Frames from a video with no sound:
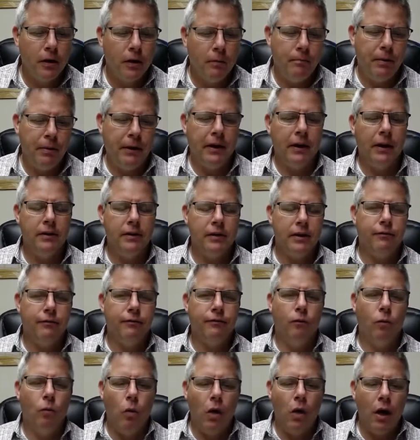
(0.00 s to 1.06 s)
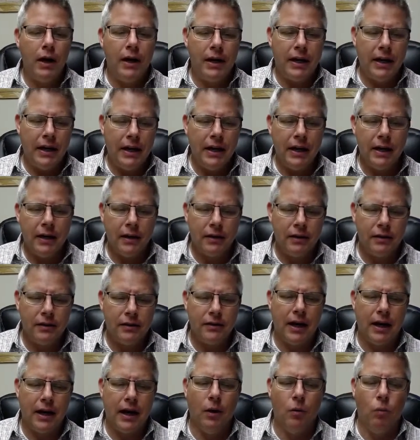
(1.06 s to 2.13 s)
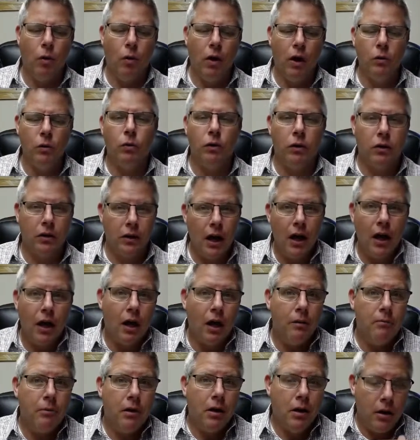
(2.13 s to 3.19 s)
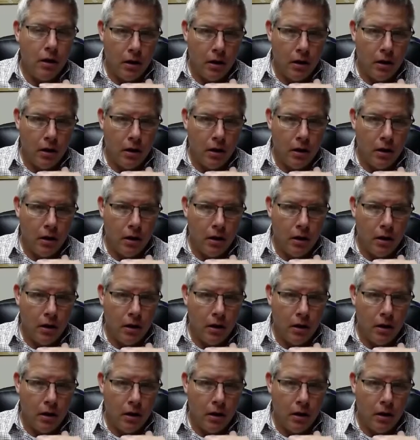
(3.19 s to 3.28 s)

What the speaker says: Because if one is and one will come,